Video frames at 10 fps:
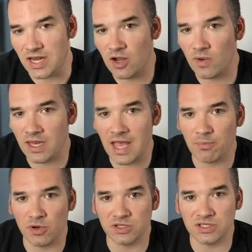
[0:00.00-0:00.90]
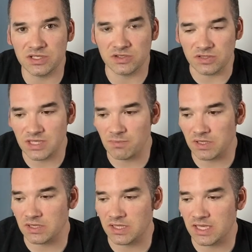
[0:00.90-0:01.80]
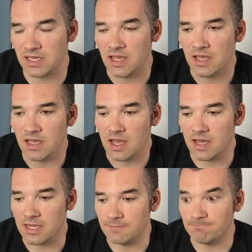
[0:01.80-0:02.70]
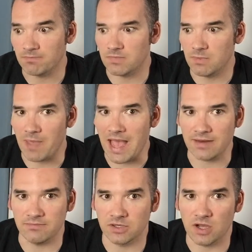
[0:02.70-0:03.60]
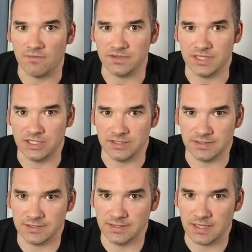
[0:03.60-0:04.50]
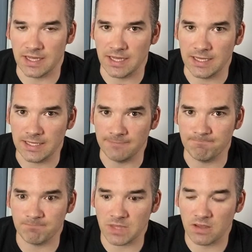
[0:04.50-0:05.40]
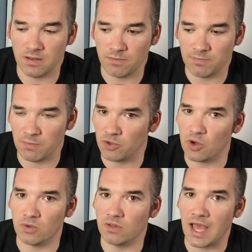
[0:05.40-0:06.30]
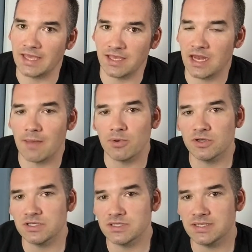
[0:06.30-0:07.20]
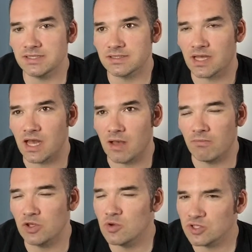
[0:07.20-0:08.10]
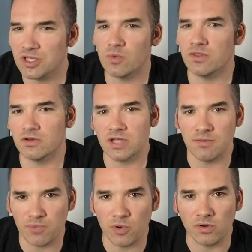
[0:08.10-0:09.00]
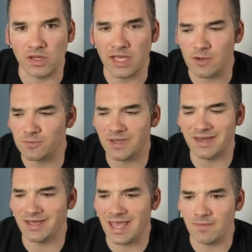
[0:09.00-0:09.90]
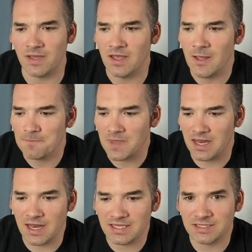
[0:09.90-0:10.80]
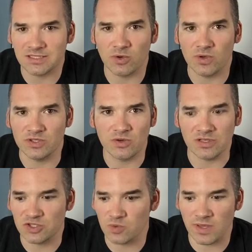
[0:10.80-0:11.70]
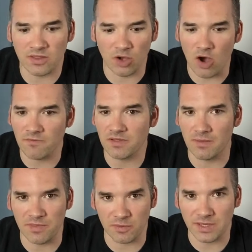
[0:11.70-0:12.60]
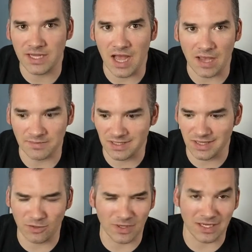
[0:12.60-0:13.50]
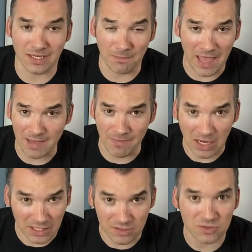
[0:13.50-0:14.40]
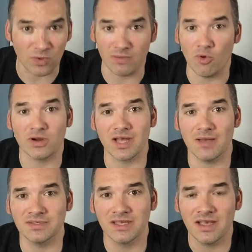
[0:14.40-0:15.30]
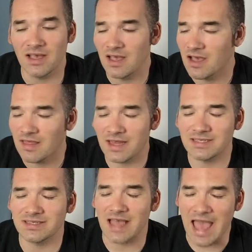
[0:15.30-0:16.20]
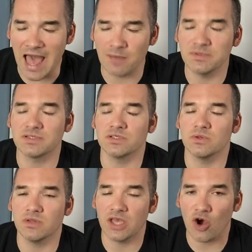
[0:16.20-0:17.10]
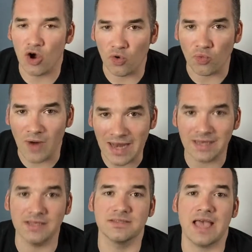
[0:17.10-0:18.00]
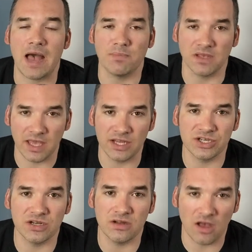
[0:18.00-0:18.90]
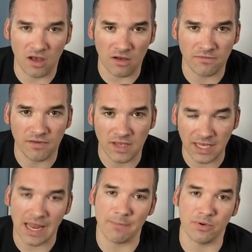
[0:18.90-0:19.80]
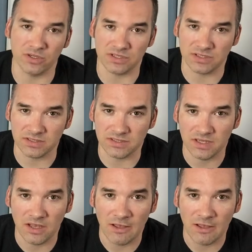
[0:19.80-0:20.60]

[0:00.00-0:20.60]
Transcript: I know in-app purchases are typically bad conversations. People don't like in-app purchases, usually when they're done poorly. I was playing a game, and in essence it was you could swing the golf club 3 times, and then you needed to pay money to swing more times. That is an absolutely horrendous application of in-app purchases.